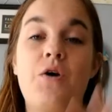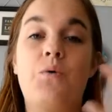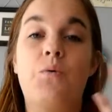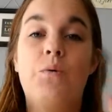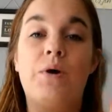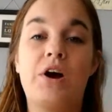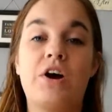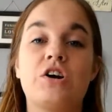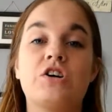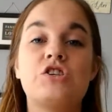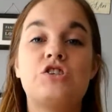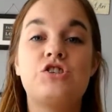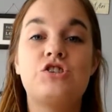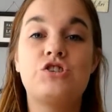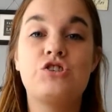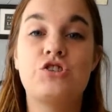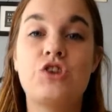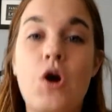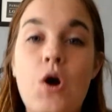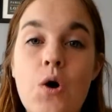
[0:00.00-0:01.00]
We are
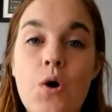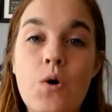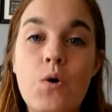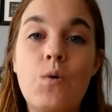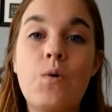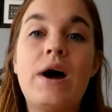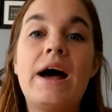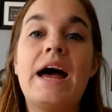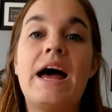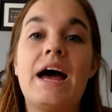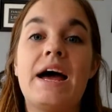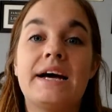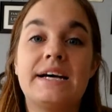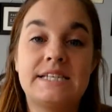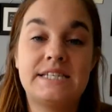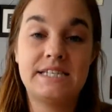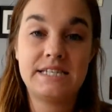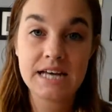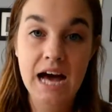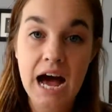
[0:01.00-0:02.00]
so
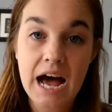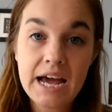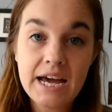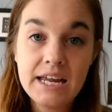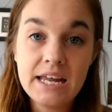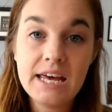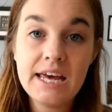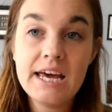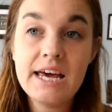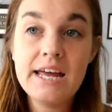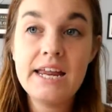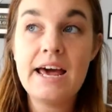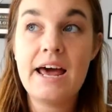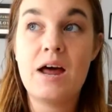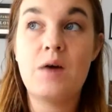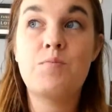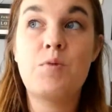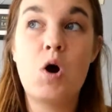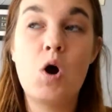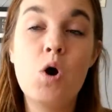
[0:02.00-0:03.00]
excited and
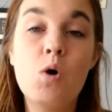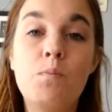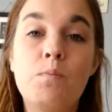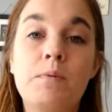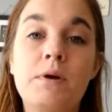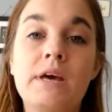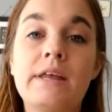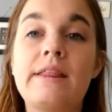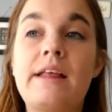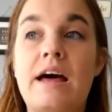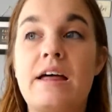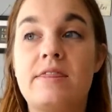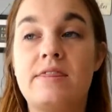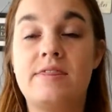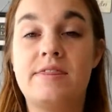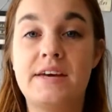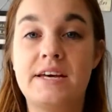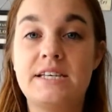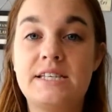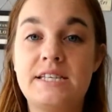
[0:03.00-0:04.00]
I'm hoping that
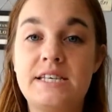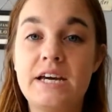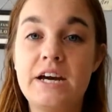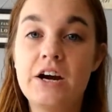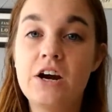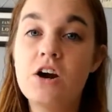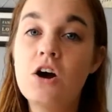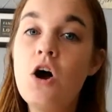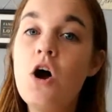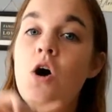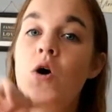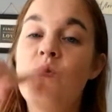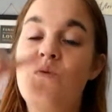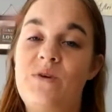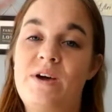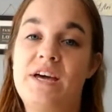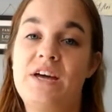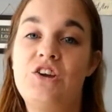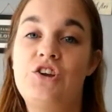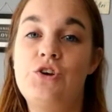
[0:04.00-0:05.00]
this year
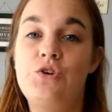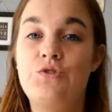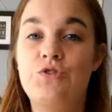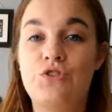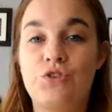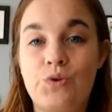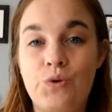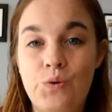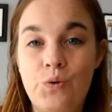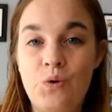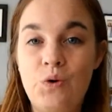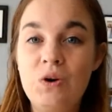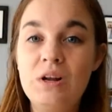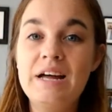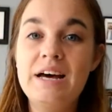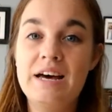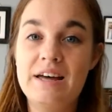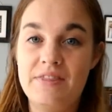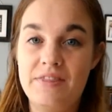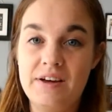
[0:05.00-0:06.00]
we can do school
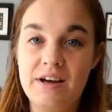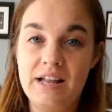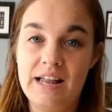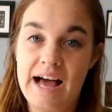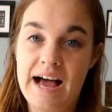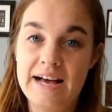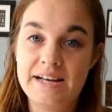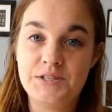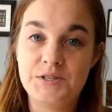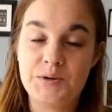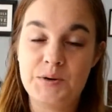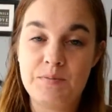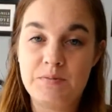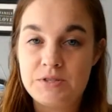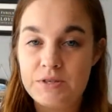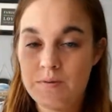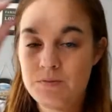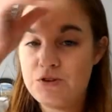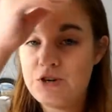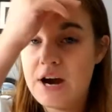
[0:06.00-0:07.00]
in the classroom.
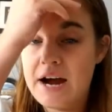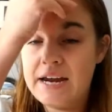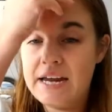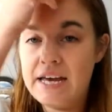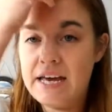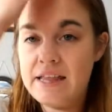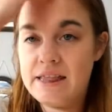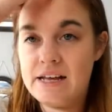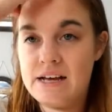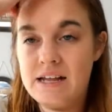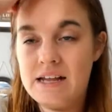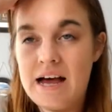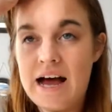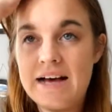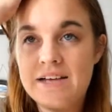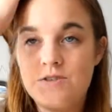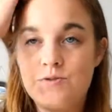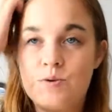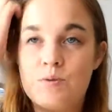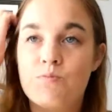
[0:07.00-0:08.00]
So I'm trying to get the
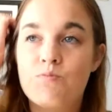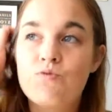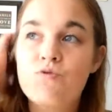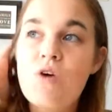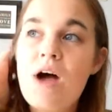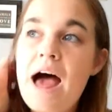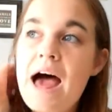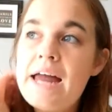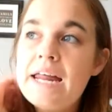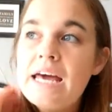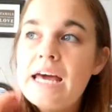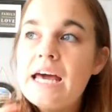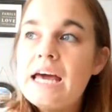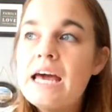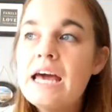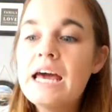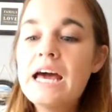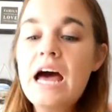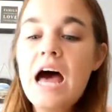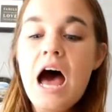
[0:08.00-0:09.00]
classroom
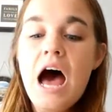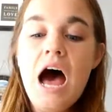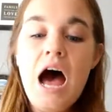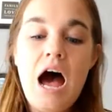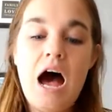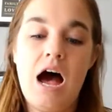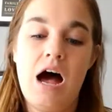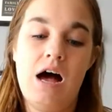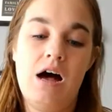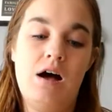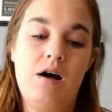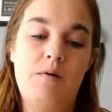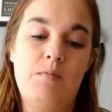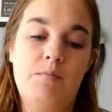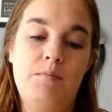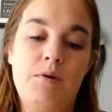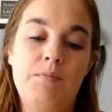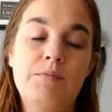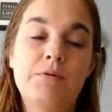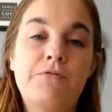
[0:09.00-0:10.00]
ready.
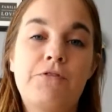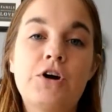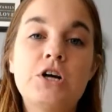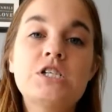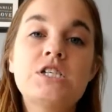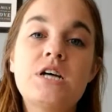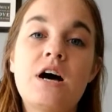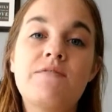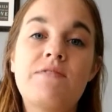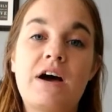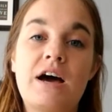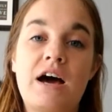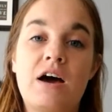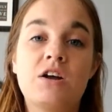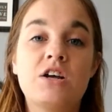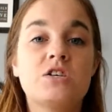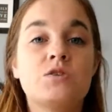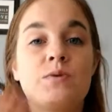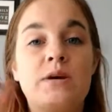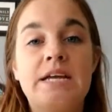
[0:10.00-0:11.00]
Um, but first off, I
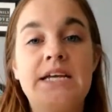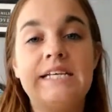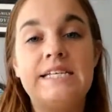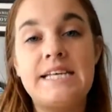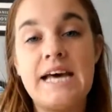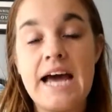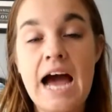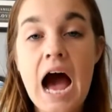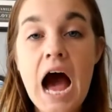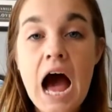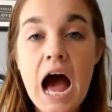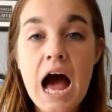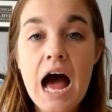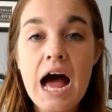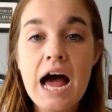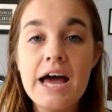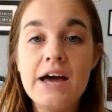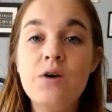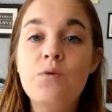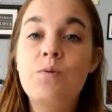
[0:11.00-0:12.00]
just wanted to say
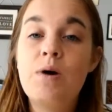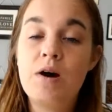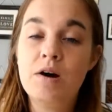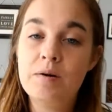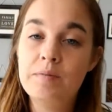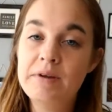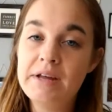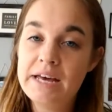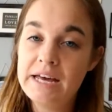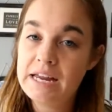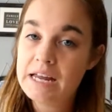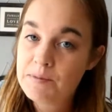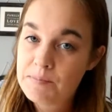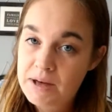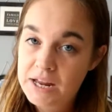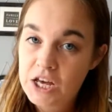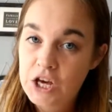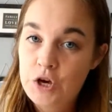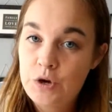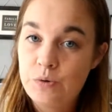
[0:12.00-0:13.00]
hi. Welcome to
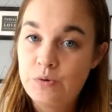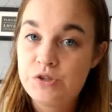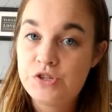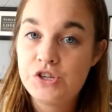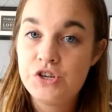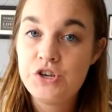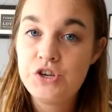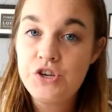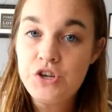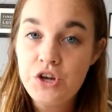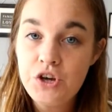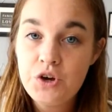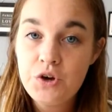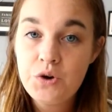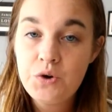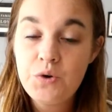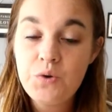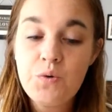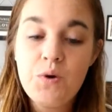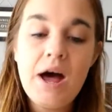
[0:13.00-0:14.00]
anybody who's
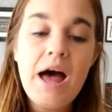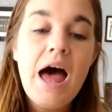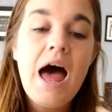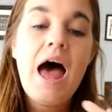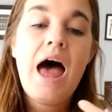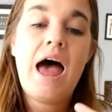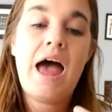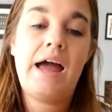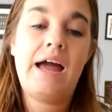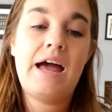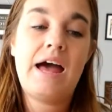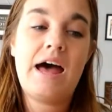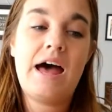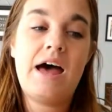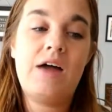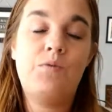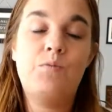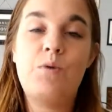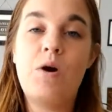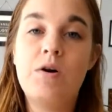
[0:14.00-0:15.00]
new
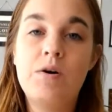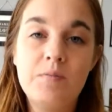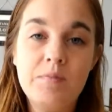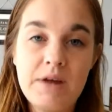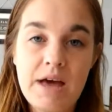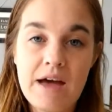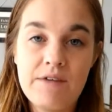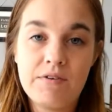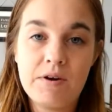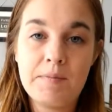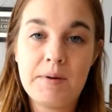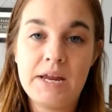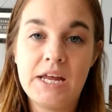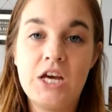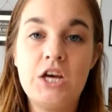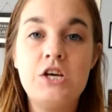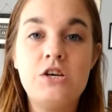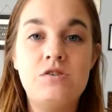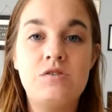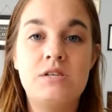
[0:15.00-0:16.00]
and welcome to everybody
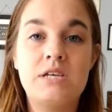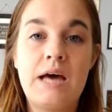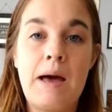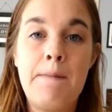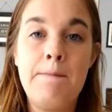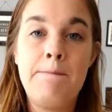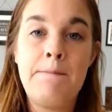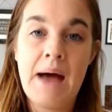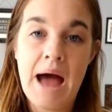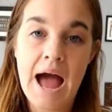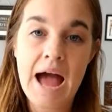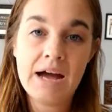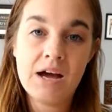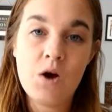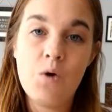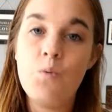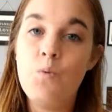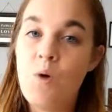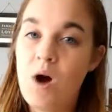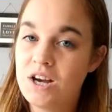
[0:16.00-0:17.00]
who's
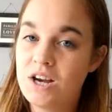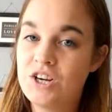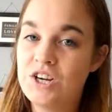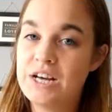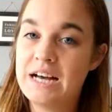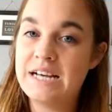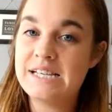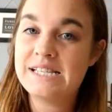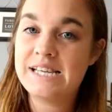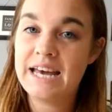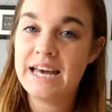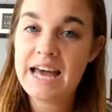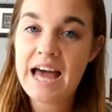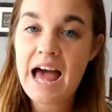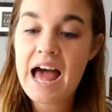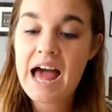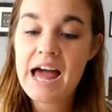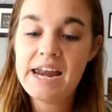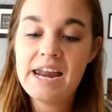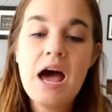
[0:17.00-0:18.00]
back watching us
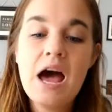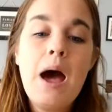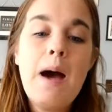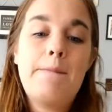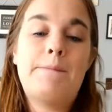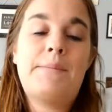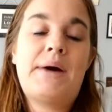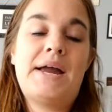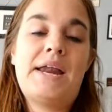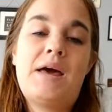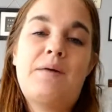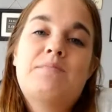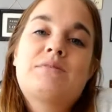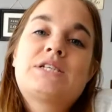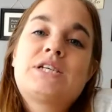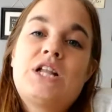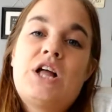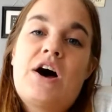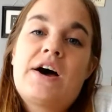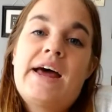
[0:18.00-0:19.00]
again. My name's
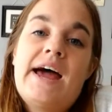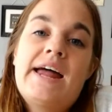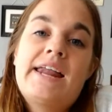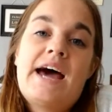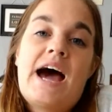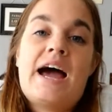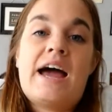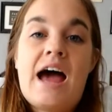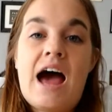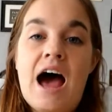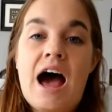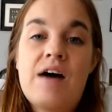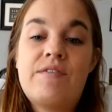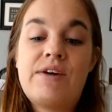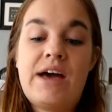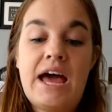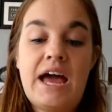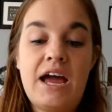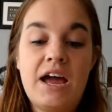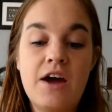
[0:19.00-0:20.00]
Claudette. I
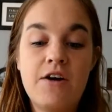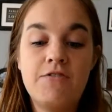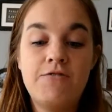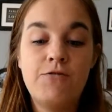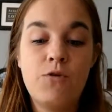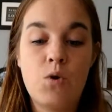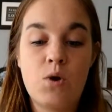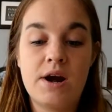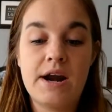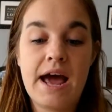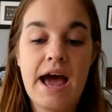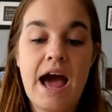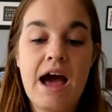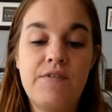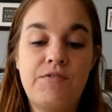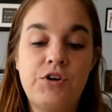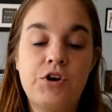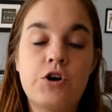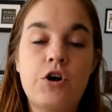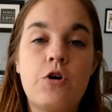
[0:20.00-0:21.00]
have a four and a
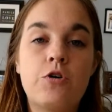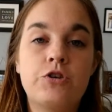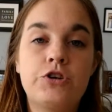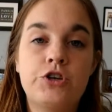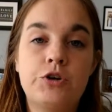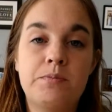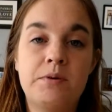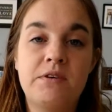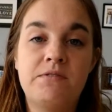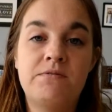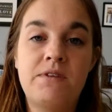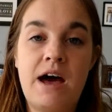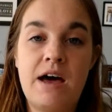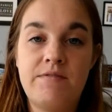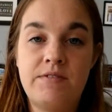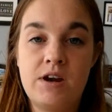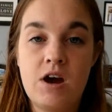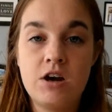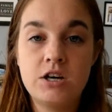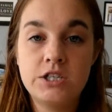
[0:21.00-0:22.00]
half year old. She'll be
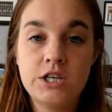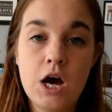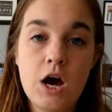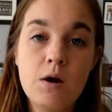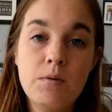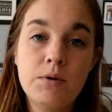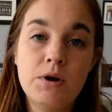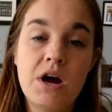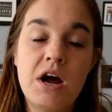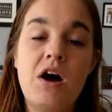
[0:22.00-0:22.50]
five in October.